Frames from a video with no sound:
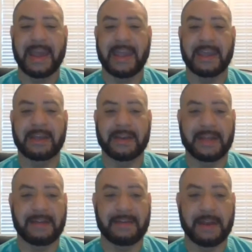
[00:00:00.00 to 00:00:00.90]
And,
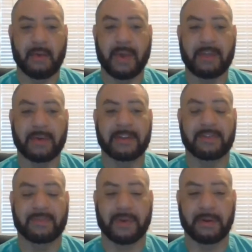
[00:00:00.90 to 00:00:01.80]
whether
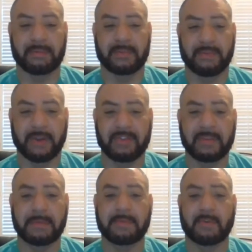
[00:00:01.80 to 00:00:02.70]
it's for severe
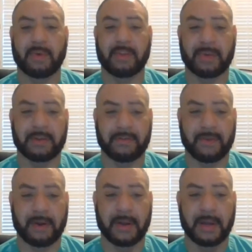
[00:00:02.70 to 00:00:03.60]
symptoms or whether it's
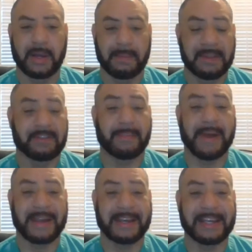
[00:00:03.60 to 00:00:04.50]
for peace of
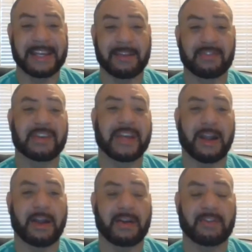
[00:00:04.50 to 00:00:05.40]
mind, in either
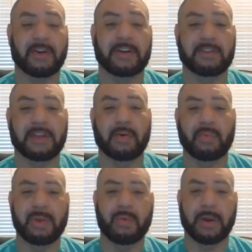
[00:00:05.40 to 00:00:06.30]
scenario, as long as,
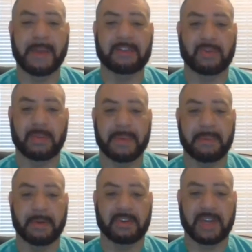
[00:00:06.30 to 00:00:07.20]
we want to make sure that
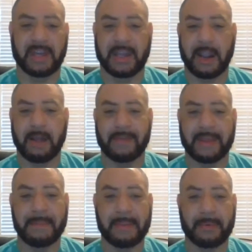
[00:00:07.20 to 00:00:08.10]
people are taken care of
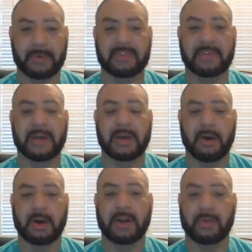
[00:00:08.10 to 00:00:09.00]
and that people's
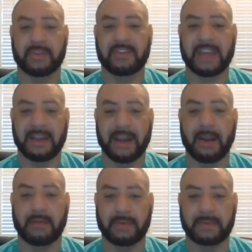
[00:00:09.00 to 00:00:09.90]
heart health is taken
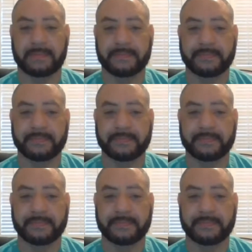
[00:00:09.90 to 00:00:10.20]
care of.